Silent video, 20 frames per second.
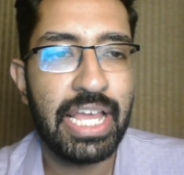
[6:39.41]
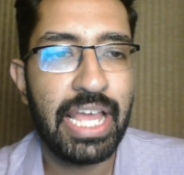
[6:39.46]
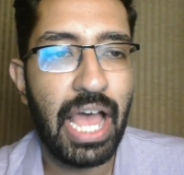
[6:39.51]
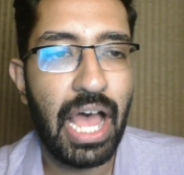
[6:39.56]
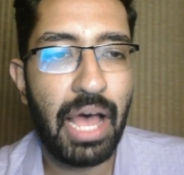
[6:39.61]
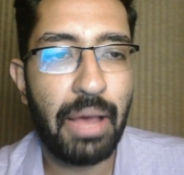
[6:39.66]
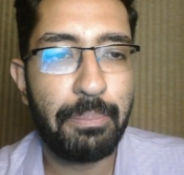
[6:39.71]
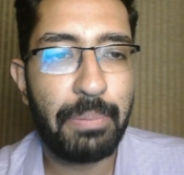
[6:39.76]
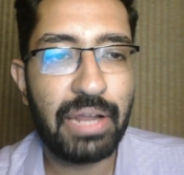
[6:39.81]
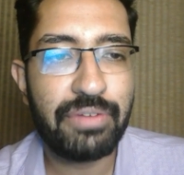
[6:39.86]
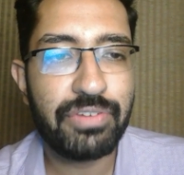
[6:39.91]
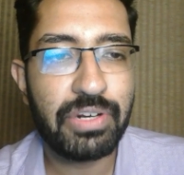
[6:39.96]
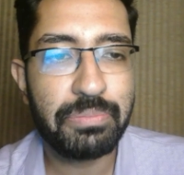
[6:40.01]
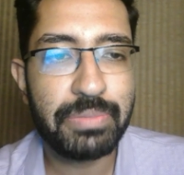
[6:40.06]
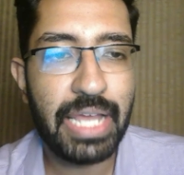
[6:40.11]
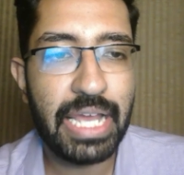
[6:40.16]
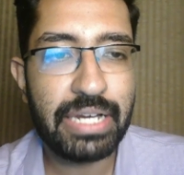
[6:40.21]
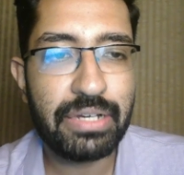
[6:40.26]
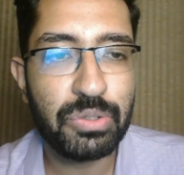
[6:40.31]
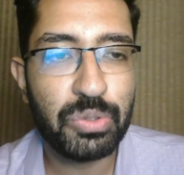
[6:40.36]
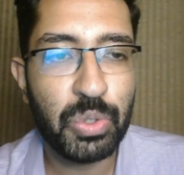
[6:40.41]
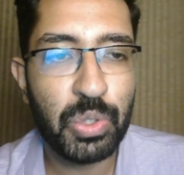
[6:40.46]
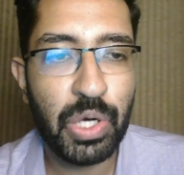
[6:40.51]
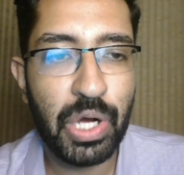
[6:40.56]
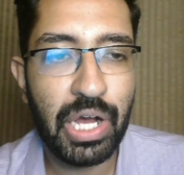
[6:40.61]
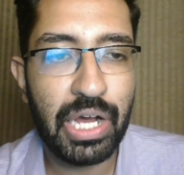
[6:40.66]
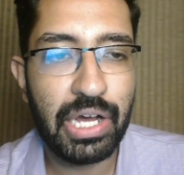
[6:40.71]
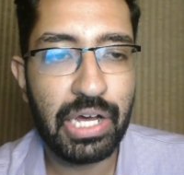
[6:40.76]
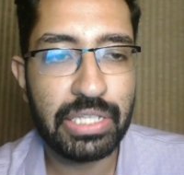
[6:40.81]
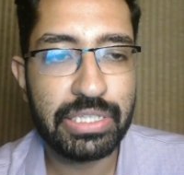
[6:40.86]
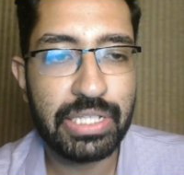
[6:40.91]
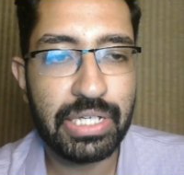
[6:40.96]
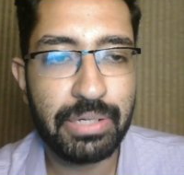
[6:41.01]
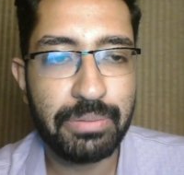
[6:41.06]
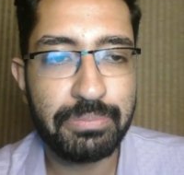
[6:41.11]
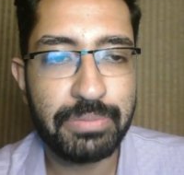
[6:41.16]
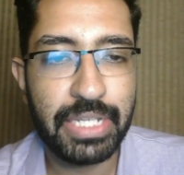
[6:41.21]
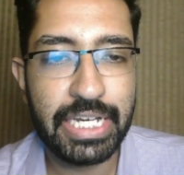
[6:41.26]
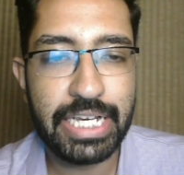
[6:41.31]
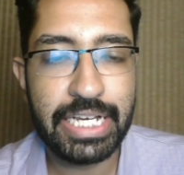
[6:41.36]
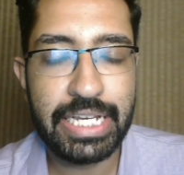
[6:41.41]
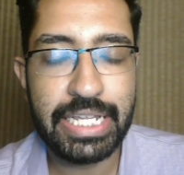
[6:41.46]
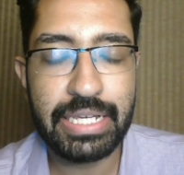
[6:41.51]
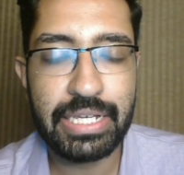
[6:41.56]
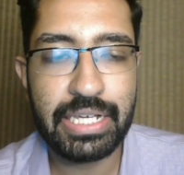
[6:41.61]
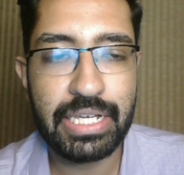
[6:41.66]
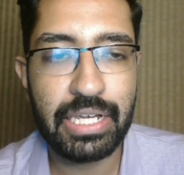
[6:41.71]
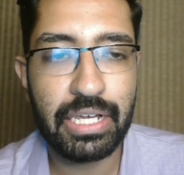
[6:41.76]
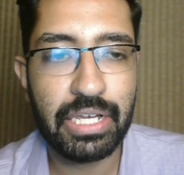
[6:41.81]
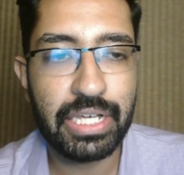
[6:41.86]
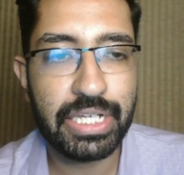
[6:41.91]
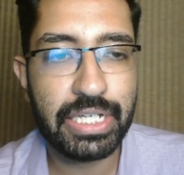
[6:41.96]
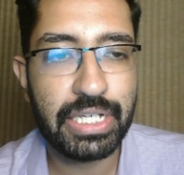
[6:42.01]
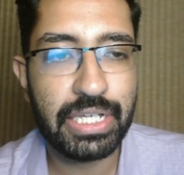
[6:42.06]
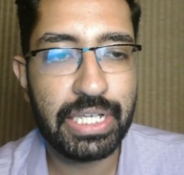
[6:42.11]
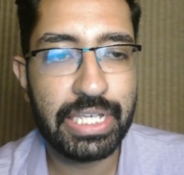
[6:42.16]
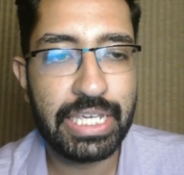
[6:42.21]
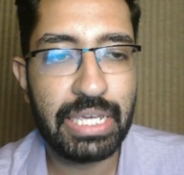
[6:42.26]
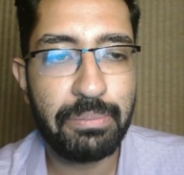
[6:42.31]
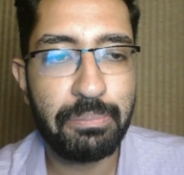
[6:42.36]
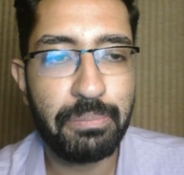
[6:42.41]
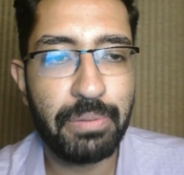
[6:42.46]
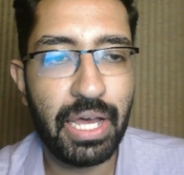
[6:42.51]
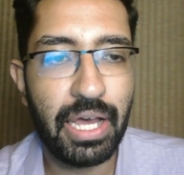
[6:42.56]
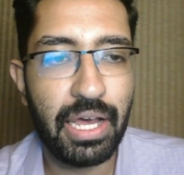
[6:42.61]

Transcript: Apart from that, the really key